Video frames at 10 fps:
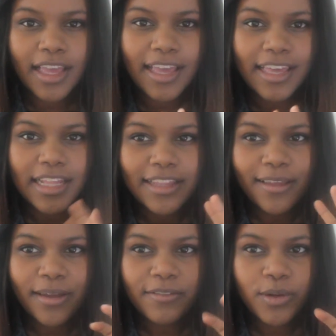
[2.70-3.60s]
Okay,
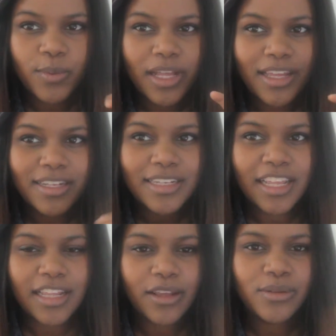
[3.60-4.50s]
hello everyone.
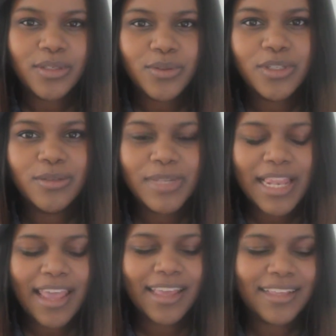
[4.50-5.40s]
Hello YouTube
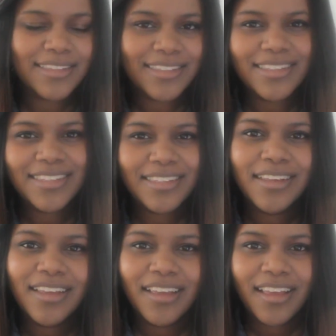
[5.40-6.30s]
land.
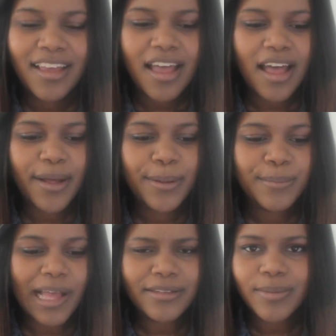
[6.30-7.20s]
I
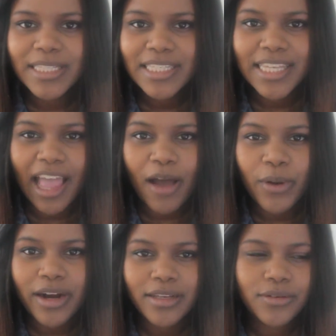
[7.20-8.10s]
was about to say
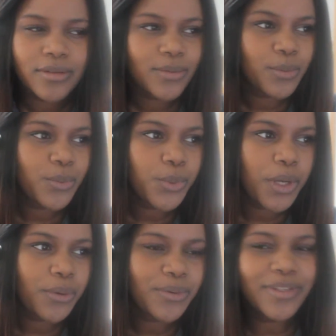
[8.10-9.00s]
how are you?
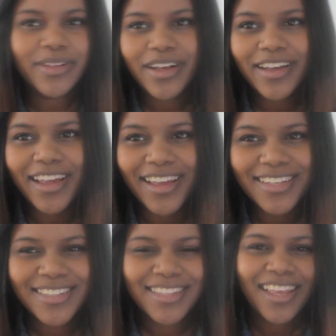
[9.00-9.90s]
Woo!
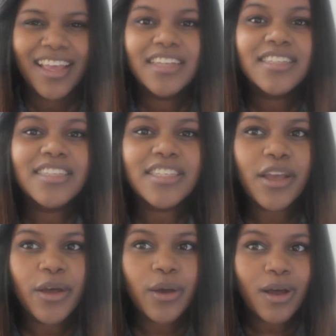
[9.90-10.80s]
Okay.
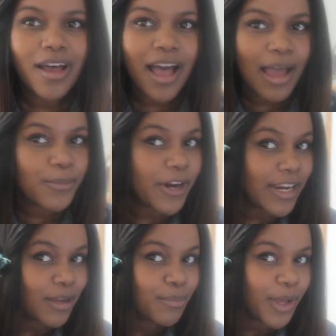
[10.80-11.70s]
So, I'm
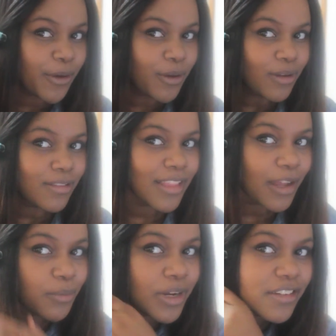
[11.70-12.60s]
wearing a bow
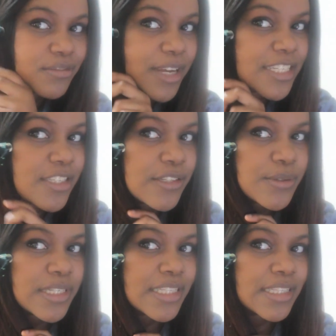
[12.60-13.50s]
that one of my
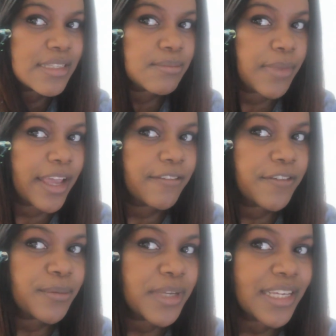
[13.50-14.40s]
students made
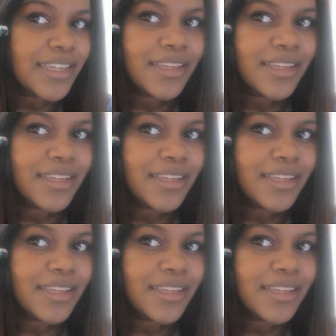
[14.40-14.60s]
for me,